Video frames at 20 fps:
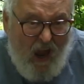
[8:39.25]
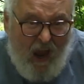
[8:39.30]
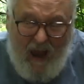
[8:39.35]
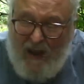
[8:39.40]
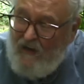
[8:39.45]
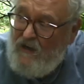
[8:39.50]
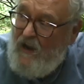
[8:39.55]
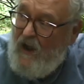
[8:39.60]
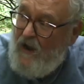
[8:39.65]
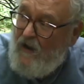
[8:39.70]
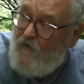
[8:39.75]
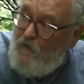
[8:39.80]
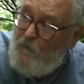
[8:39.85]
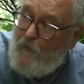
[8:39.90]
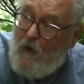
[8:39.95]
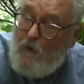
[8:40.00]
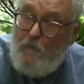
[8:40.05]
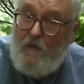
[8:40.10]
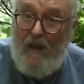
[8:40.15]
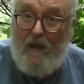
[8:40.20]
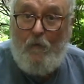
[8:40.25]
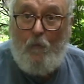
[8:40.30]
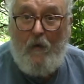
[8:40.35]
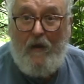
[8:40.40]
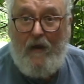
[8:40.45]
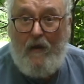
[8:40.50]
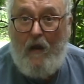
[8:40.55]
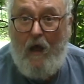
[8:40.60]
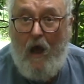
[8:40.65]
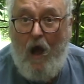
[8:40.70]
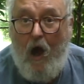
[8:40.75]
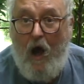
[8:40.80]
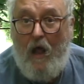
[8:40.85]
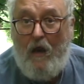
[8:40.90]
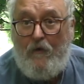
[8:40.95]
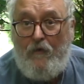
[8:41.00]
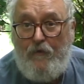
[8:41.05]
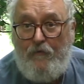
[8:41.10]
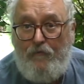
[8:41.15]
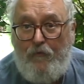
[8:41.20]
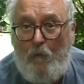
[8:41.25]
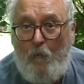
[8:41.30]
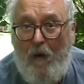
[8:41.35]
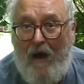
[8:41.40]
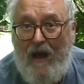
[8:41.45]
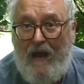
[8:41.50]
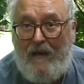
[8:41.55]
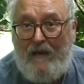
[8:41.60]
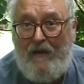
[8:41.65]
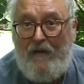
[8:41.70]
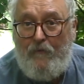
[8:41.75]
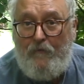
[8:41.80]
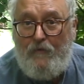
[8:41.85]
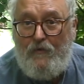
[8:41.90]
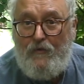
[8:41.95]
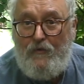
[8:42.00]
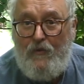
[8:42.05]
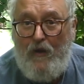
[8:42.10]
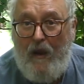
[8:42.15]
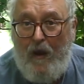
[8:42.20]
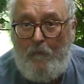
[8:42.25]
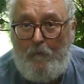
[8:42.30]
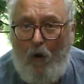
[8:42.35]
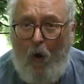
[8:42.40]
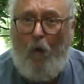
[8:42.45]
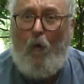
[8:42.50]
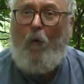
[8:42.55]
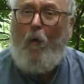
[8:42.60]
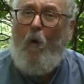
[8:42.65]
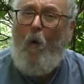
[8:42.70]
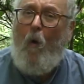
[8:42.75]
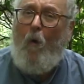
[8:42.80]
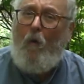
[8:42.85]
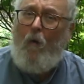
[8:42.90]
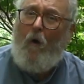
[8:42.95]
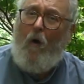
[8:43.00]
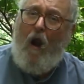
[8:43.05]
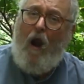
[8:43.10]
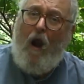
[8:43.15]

and down the road they went, hollering for Wiley every step. Well,